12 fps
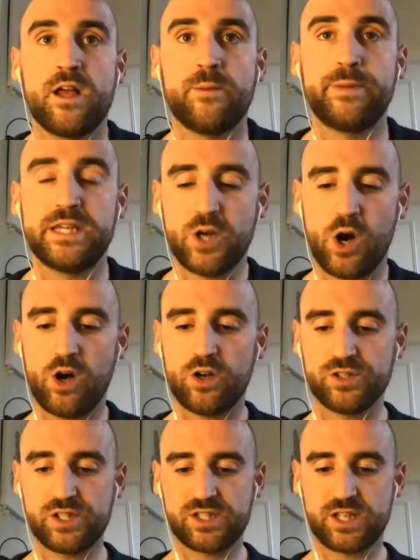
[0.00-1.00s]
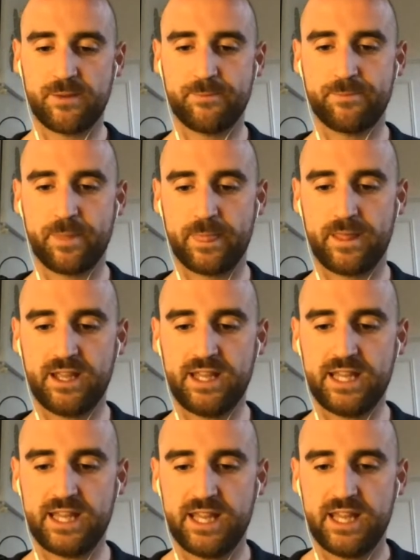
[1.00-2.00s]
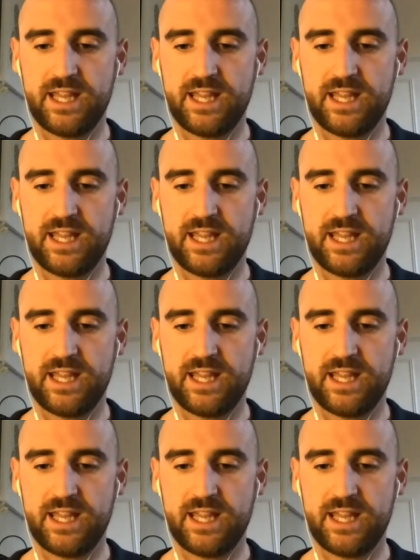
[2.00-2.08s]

because it